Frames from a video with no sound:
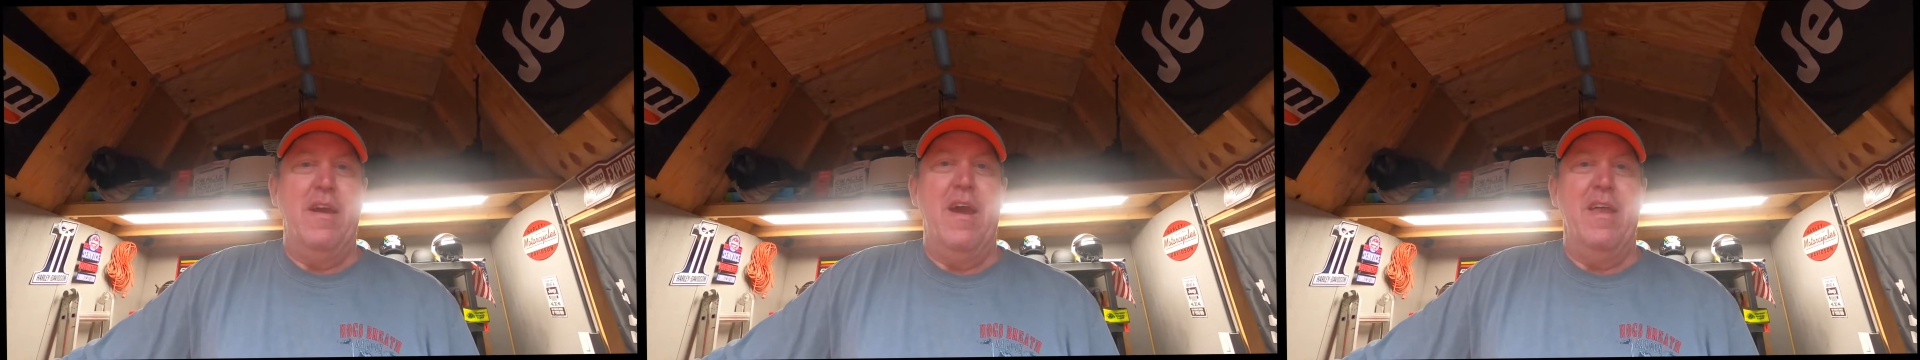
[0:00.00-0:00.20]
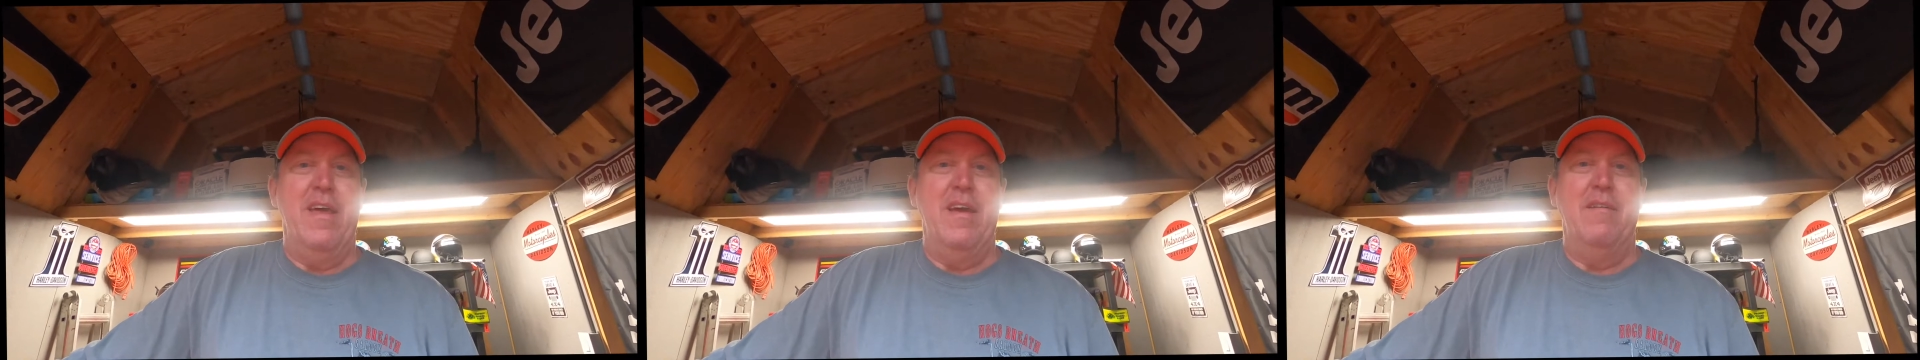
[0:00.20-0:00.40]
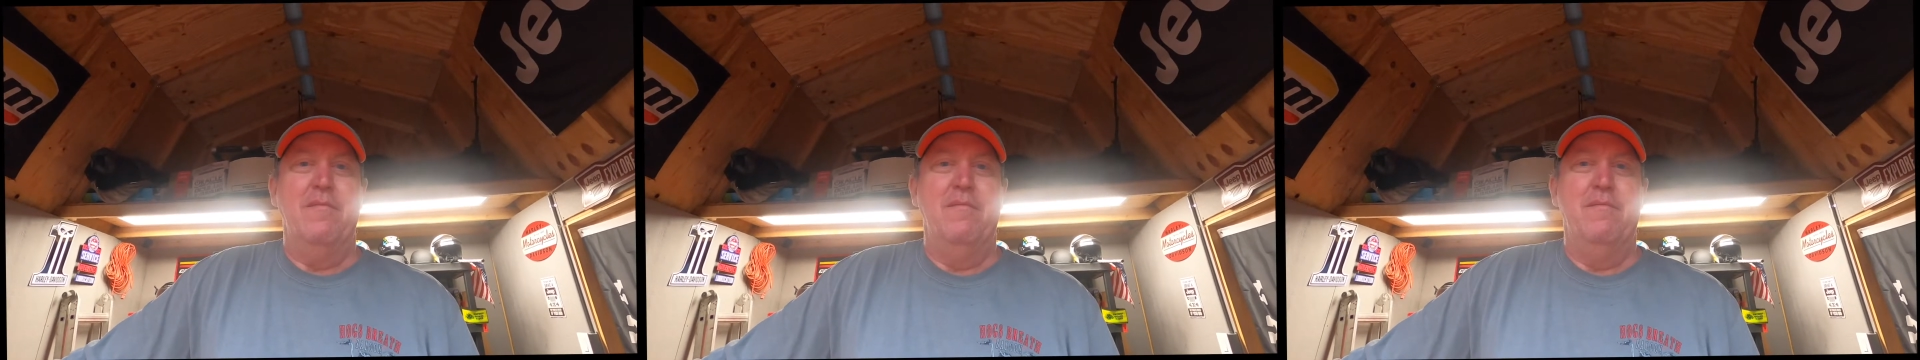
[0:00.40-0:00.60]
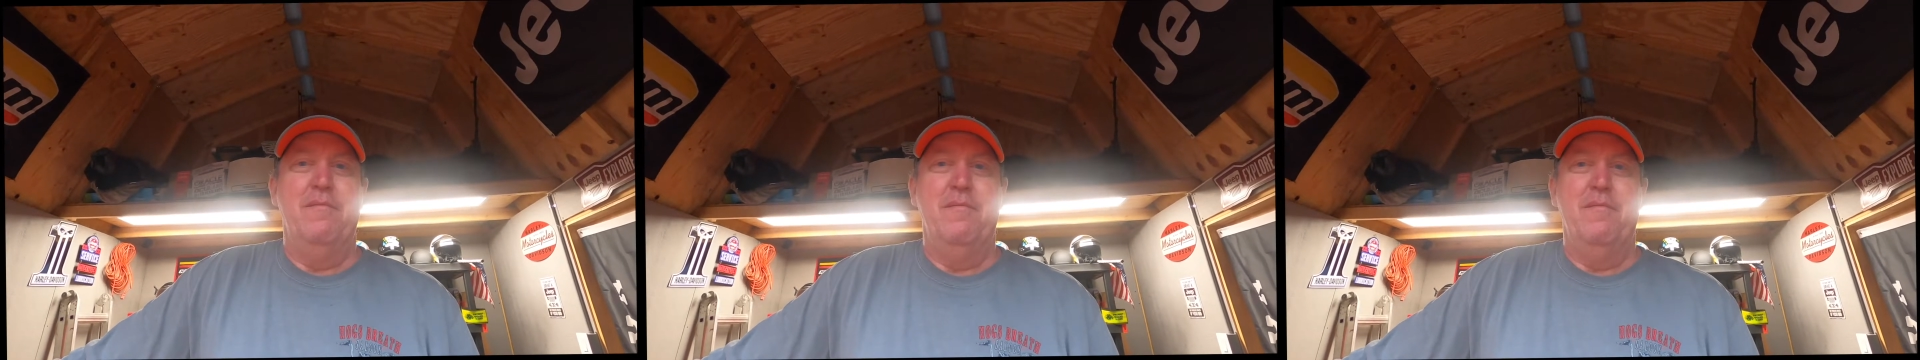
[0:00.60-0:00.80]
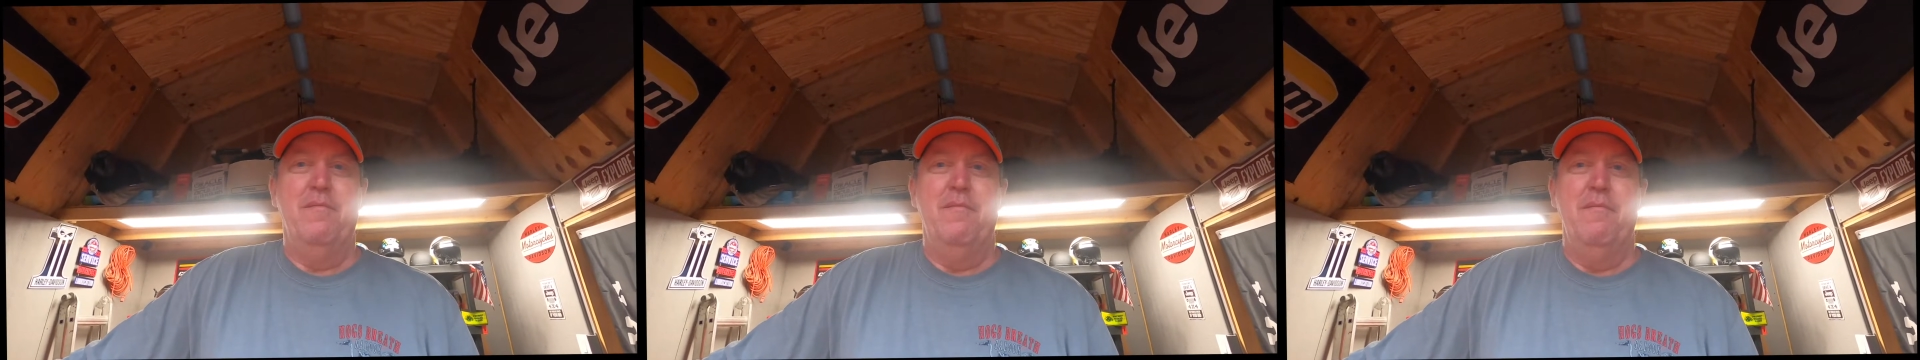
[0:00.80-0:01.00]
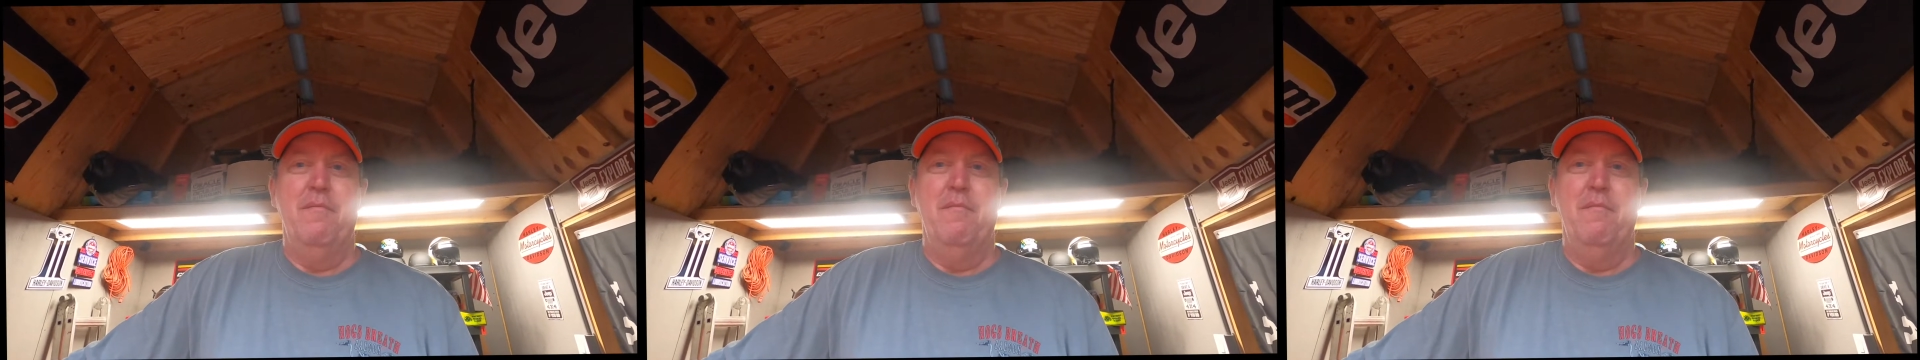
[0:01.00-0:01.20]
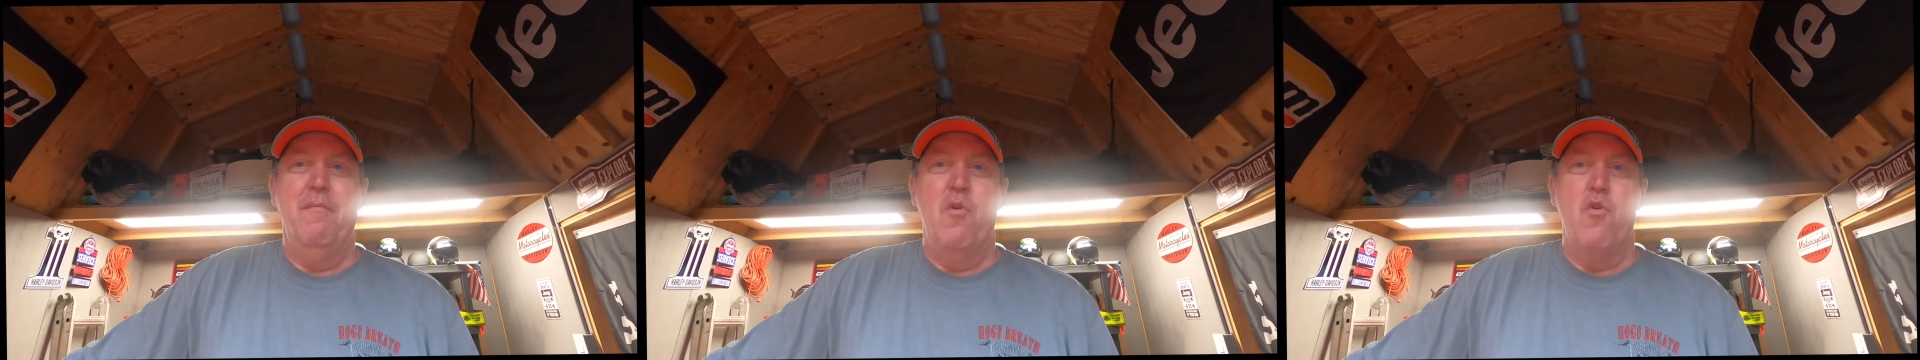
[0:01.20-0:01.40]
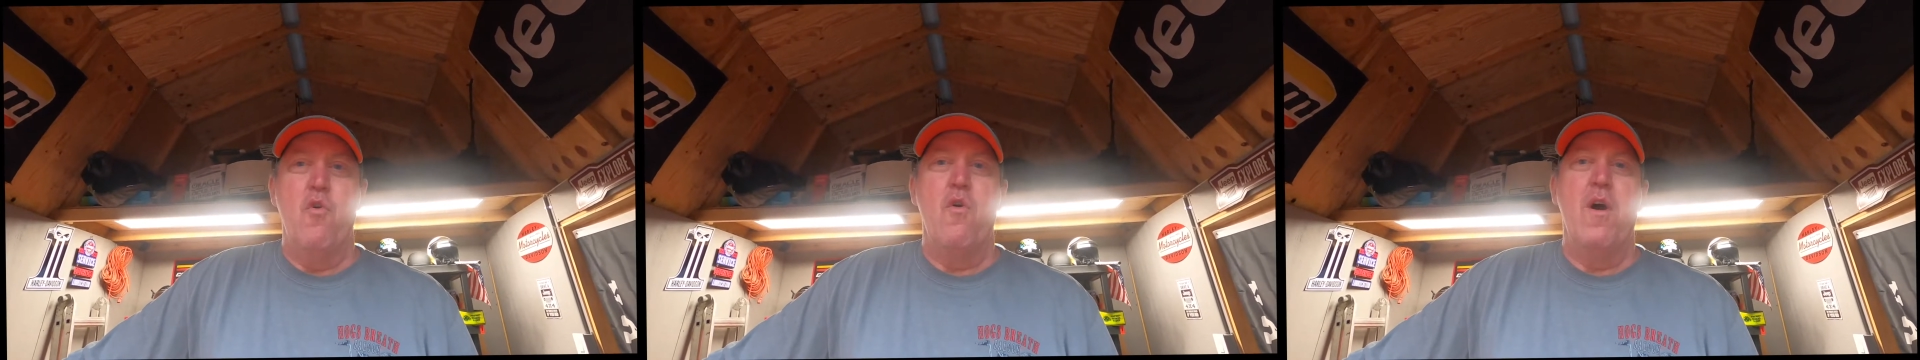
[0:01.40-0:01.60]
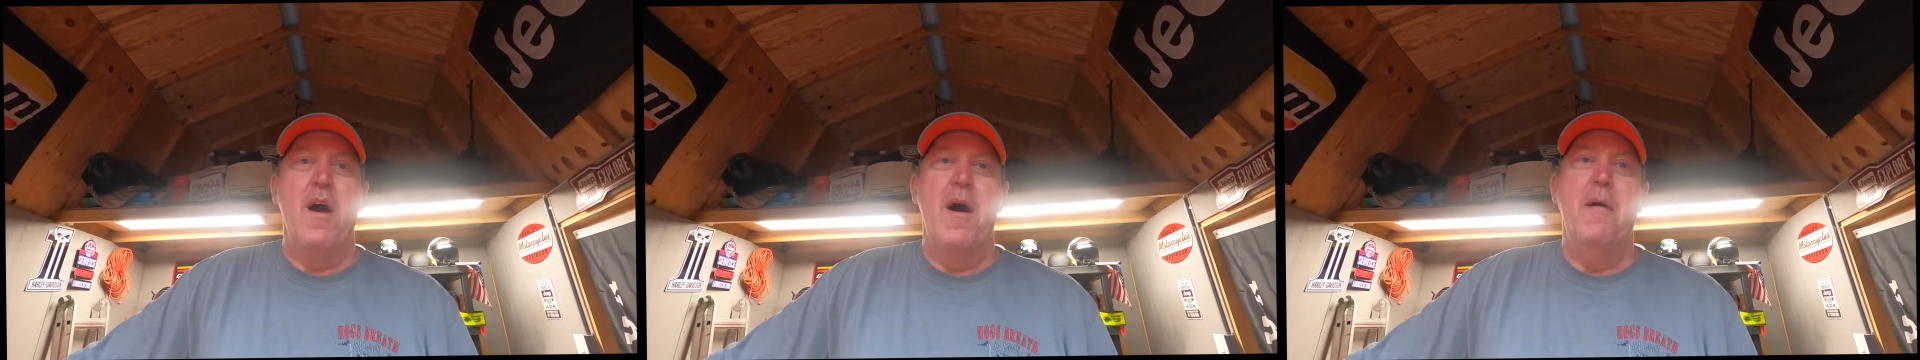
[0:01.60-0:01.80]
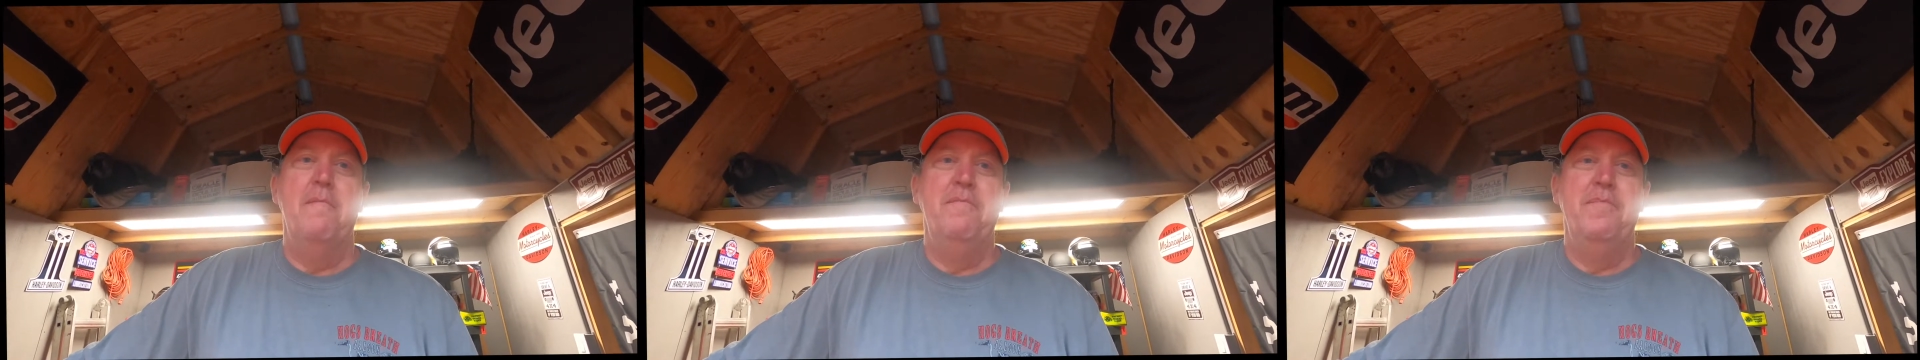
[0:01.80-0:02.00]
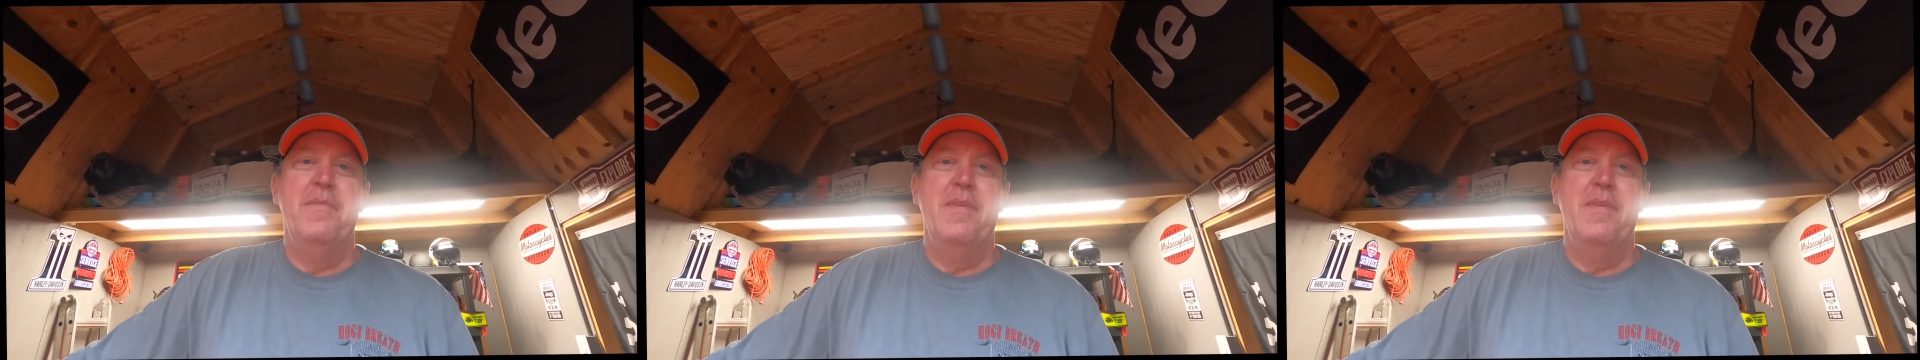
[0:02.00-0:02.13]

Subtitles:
getting more